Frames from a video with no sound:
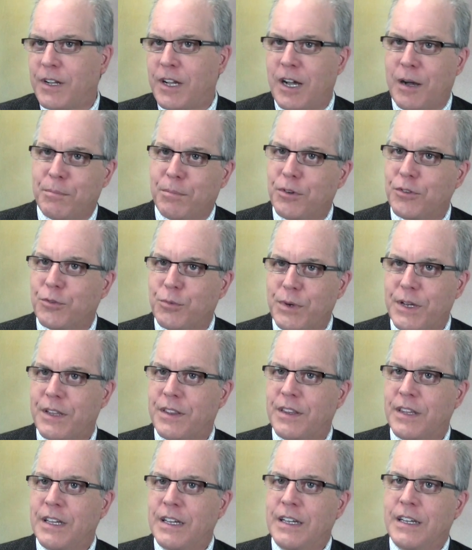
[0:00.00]
coupled
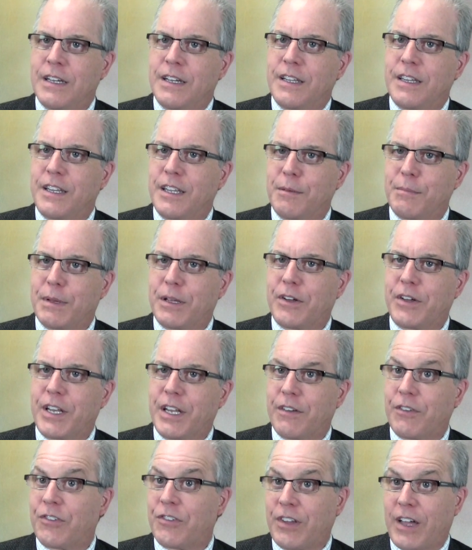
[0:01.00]
with the
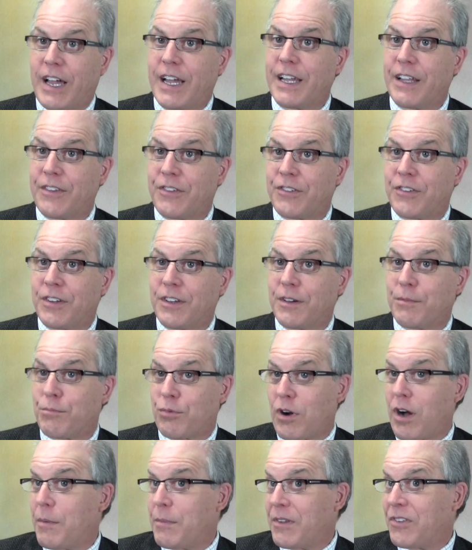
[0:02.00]
ability of science to
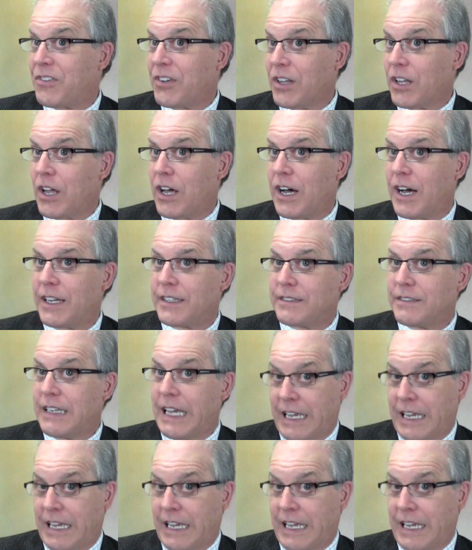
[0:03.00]
promise a lot